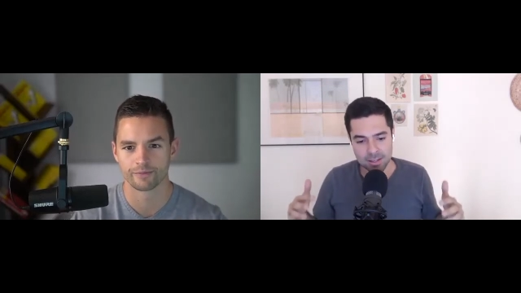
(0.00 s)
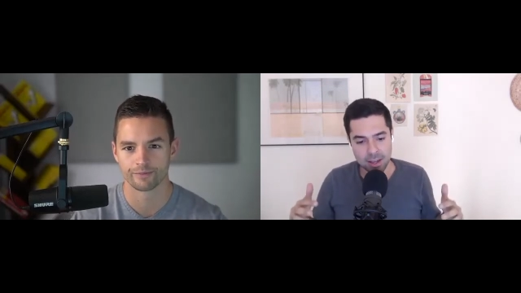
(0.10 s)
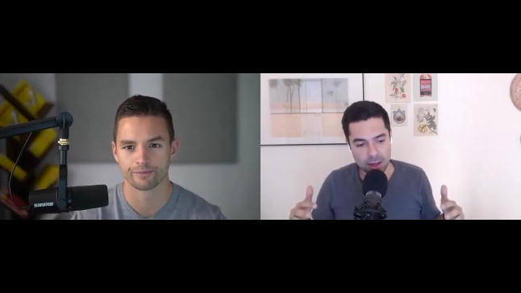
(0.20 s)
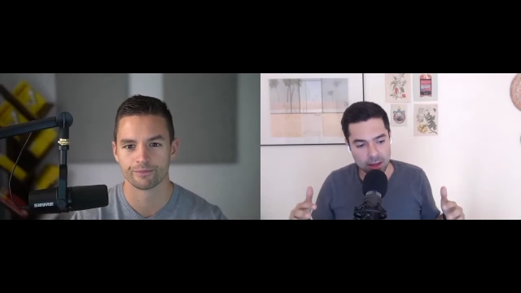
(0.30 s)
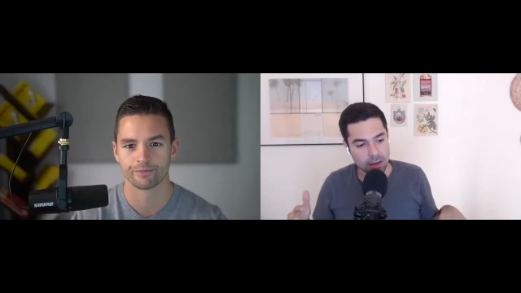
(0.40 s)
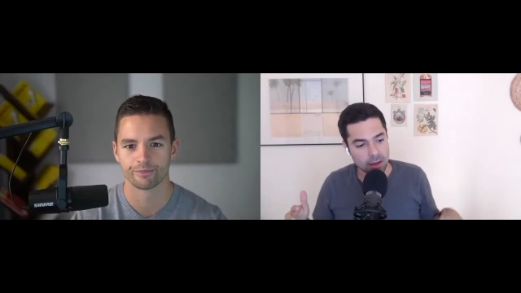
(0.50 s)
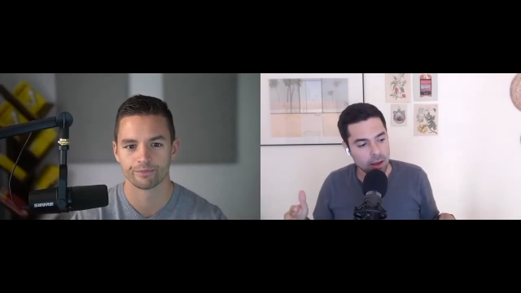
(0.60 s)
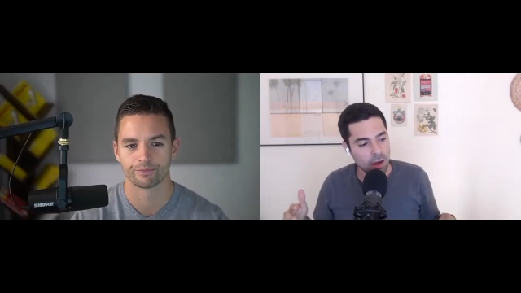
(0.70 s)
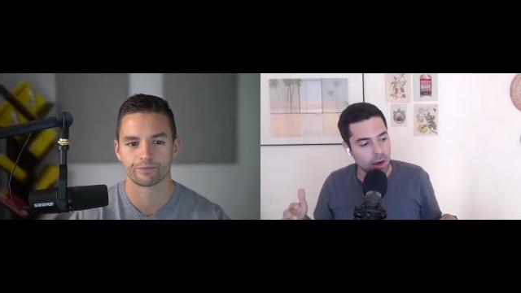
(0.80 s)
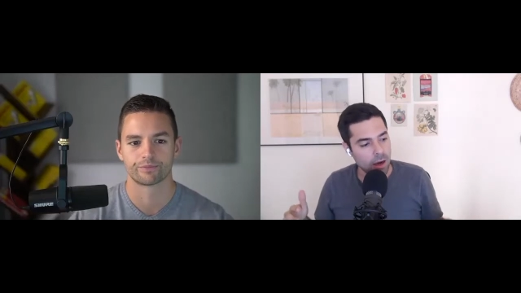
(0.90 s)
Speaker 1: say
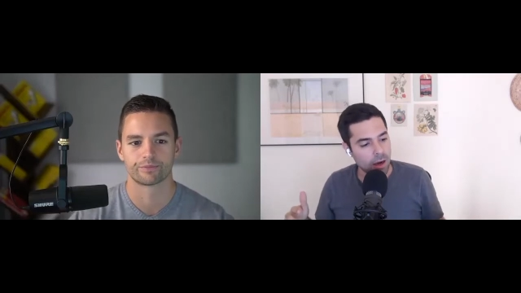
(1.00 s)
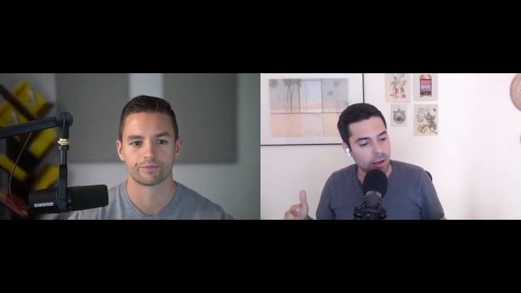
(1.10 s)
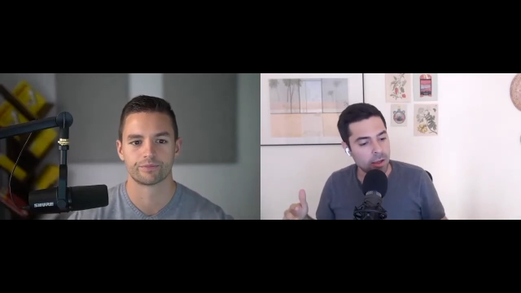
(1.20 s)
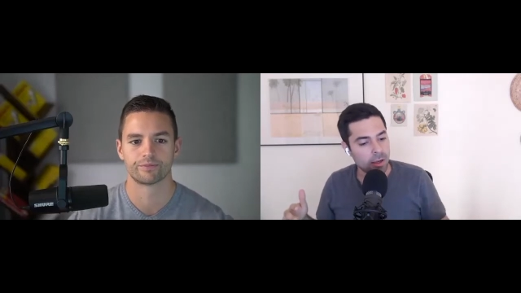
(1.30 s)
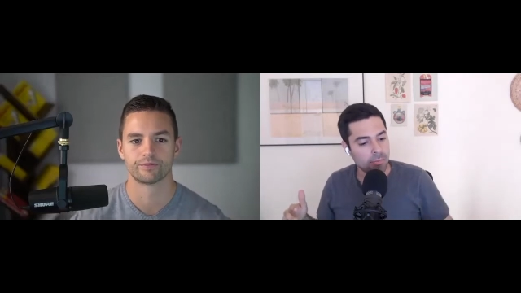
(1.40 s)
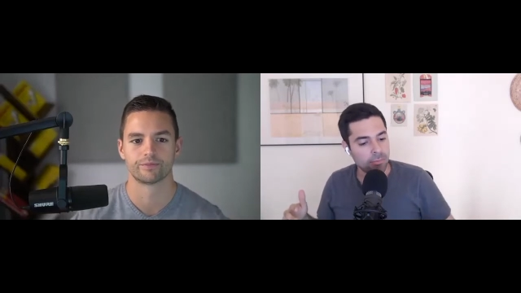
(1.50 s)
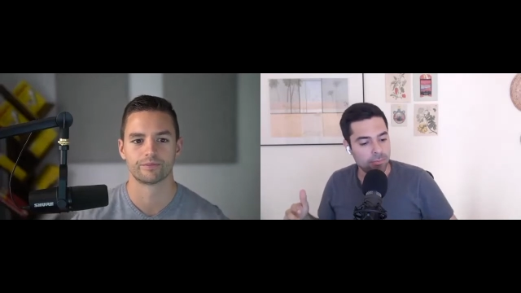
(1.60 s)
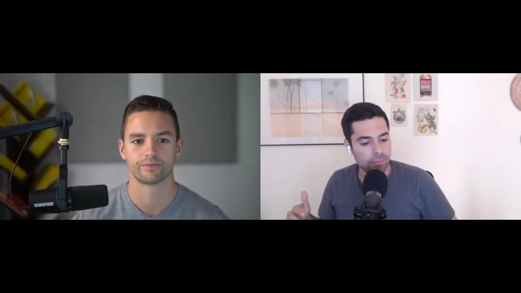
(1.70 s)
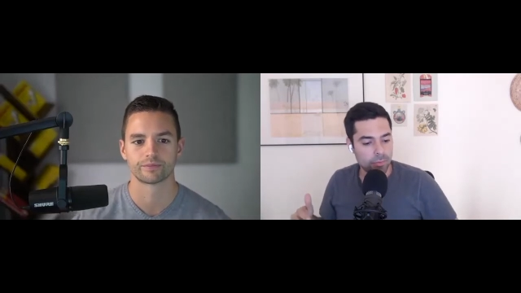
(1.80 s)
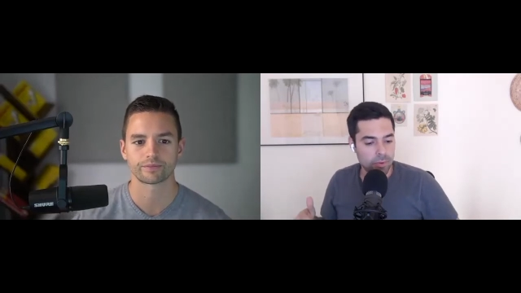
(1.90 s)
I
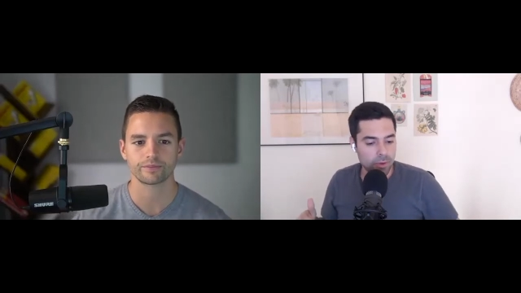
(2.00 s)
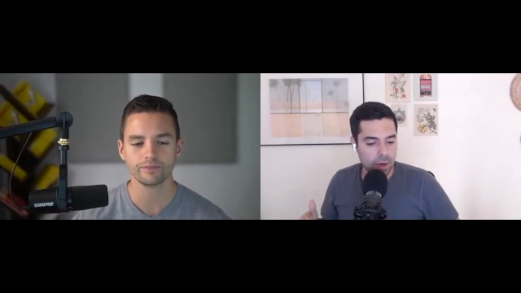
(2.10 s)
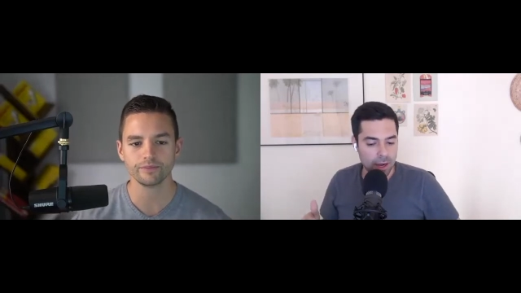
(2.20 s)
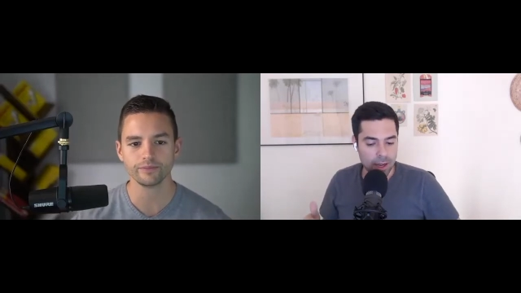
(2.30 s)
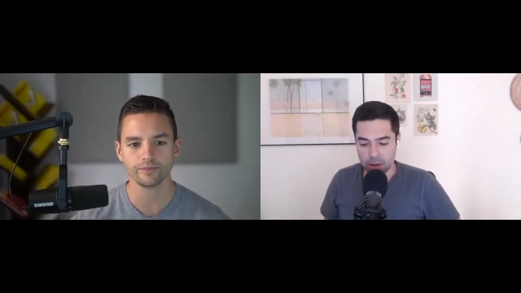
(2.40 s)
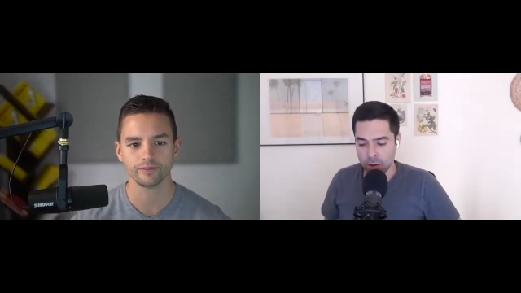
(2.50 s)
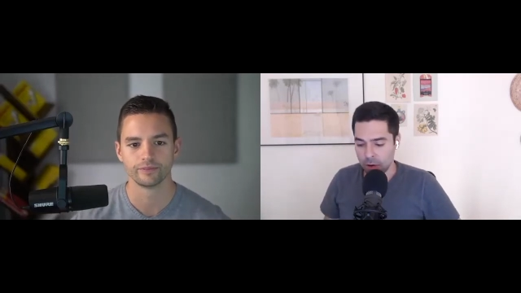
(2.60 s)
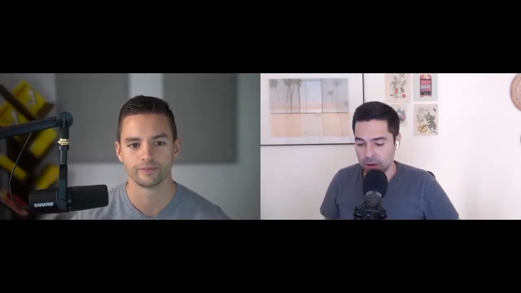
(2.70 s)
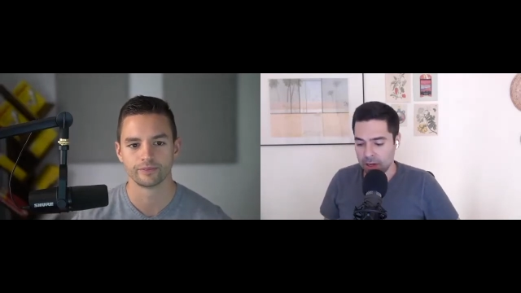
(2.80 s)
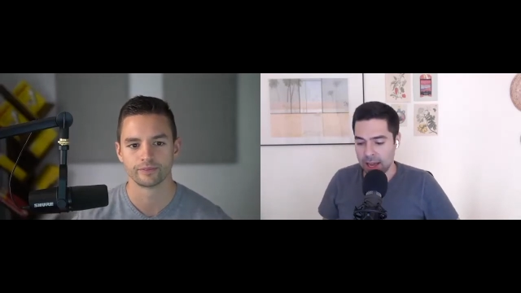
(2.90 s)
I
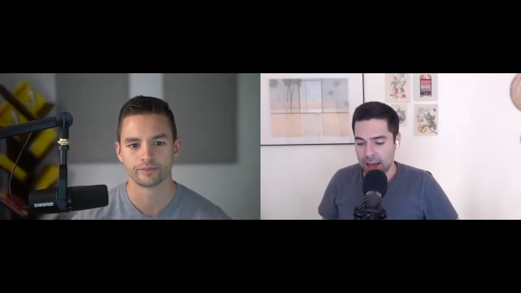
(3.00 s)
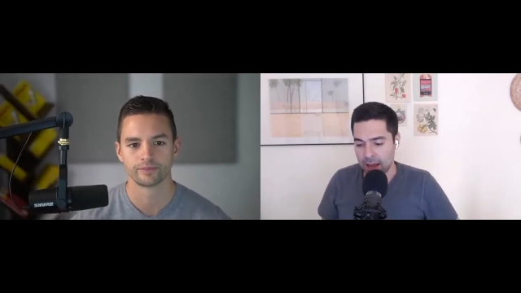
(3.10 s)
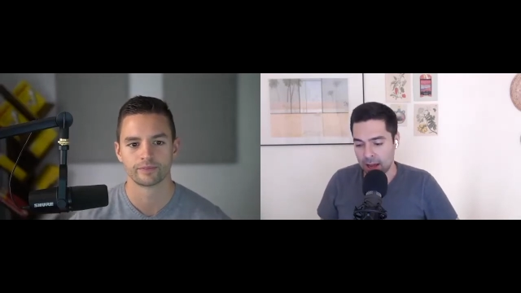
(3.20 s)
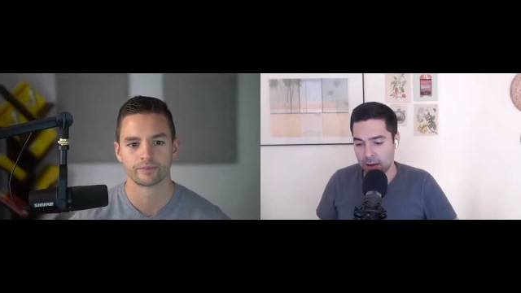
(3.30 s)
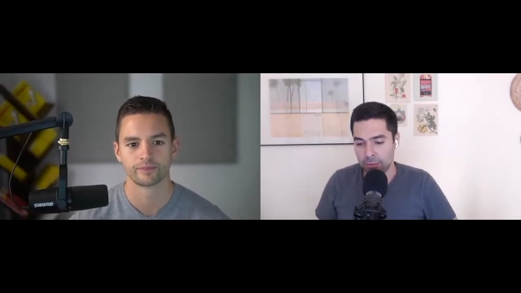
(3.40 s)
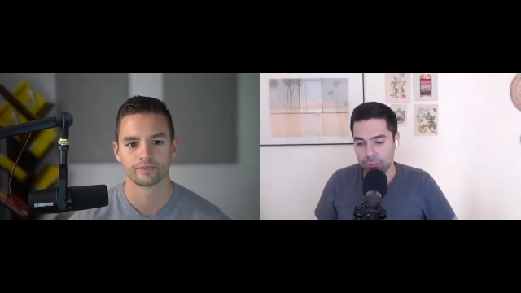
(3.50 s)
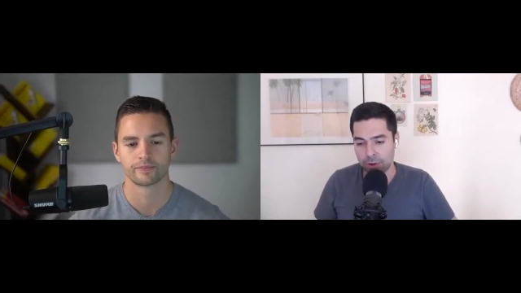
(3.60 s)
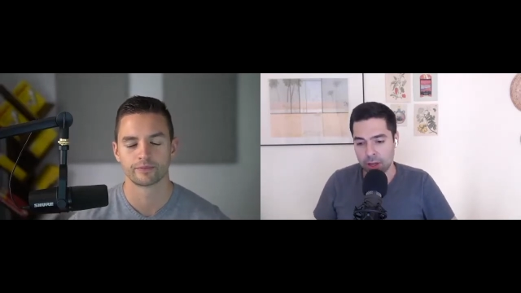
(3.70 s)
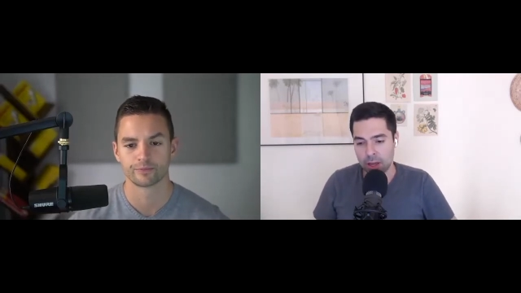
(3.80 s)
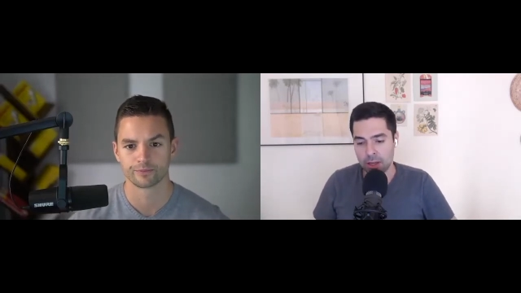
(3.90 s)
currently have
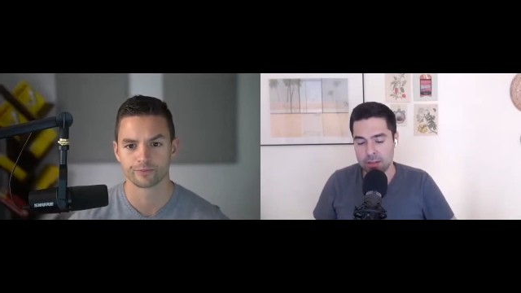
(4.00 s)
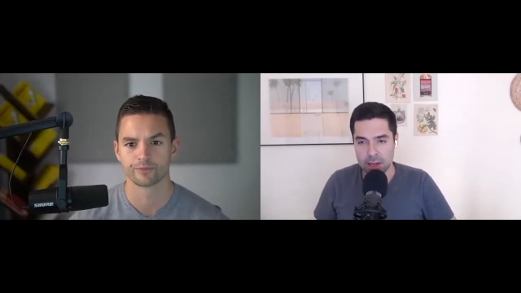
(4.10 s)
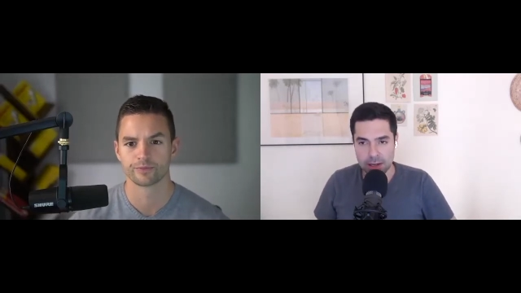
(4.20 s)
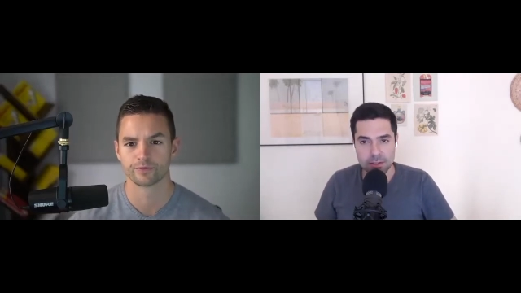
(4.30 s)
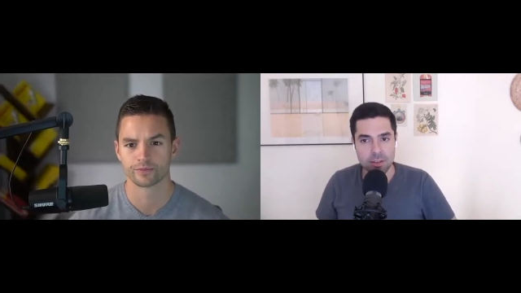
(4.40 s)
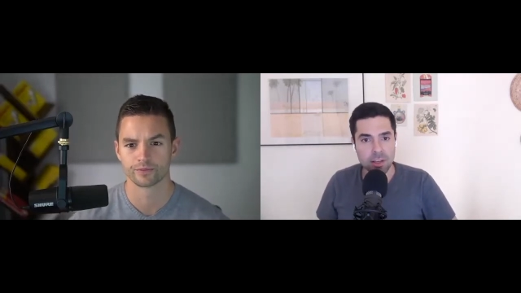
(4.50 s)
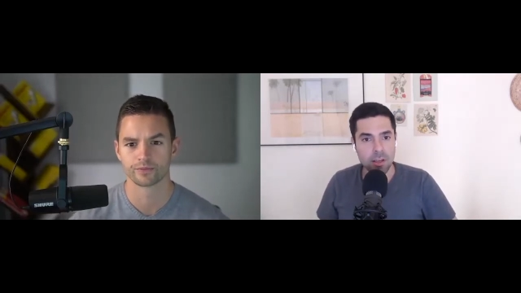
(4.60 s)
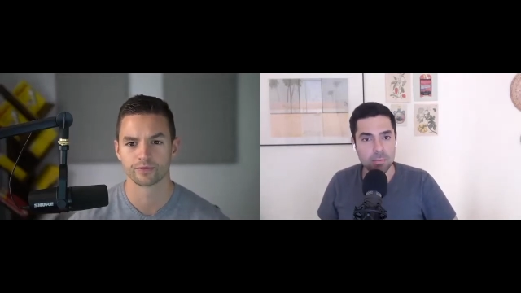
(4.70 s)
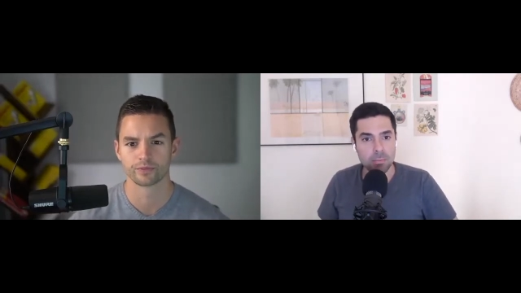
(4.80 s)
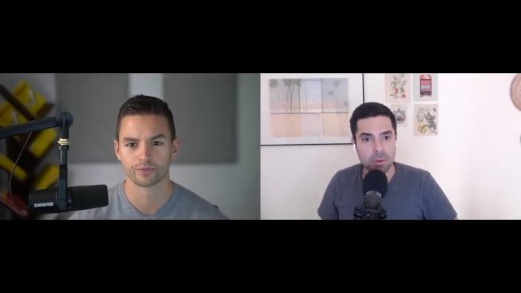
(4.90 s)
a sales
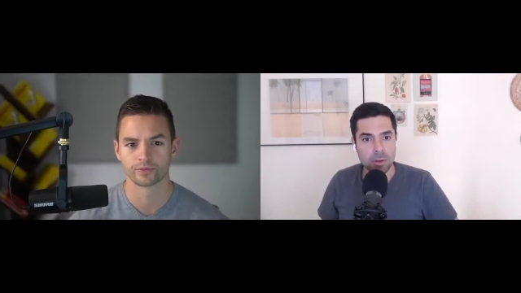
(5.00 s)
team